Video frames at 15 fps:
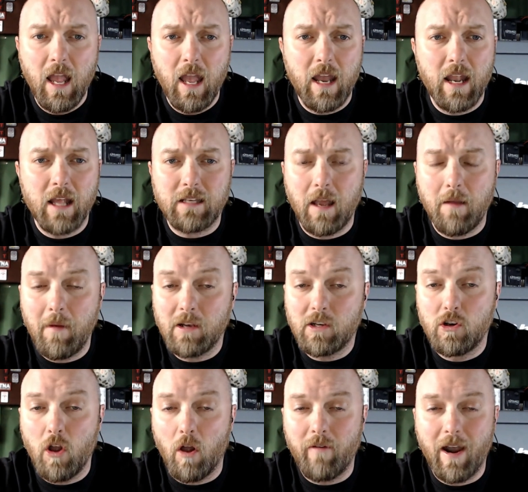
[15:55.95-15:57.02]
And as I
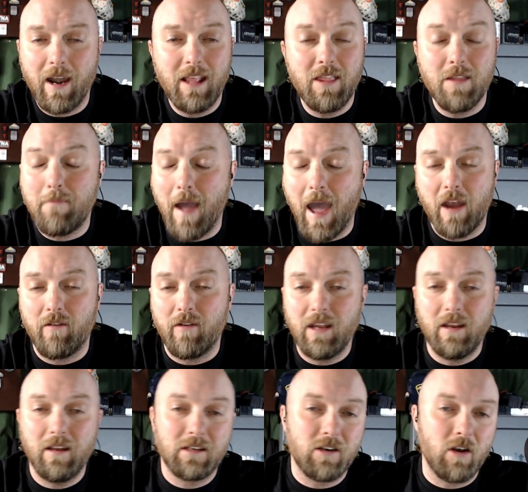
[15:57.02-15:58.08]
mentioned already, the battery
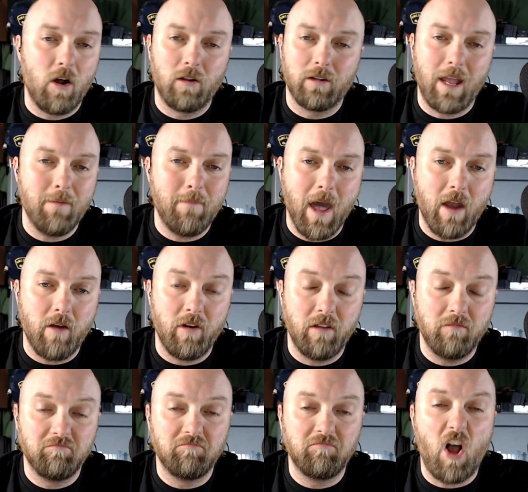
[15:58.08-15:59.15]
is an all-day battery.
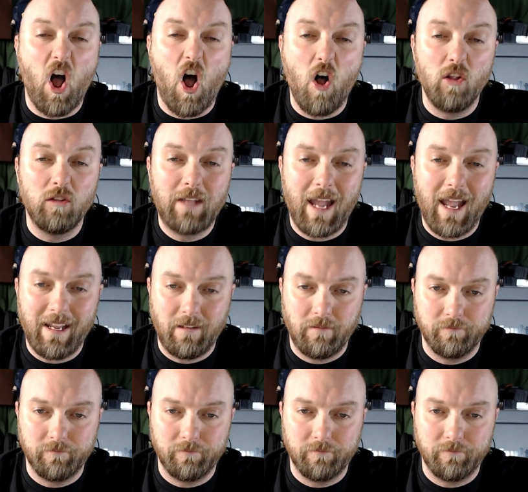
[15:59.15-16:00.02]
All day.